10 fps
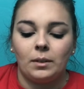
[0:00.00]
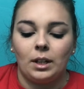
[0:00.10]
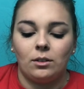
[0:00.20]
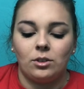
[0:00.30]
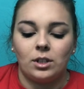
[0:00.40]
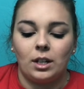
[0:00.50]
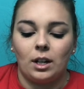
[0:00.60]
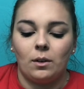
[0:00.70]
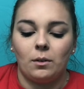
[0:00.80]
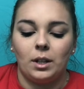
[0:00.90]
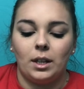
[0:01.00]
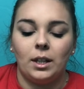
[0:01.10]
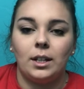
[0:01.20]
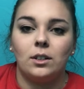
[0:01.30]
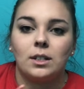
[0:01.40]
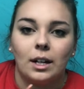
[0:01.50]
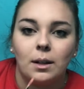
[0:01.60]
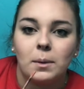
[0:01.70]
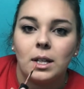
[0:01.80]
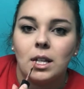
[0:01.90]
And I'm just gonna go in with a little
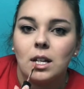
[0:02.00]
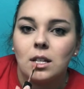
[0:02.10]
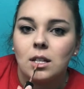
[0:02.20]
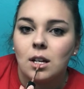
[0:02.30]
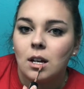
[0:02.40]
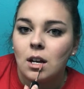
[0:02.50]
tiny bit of this.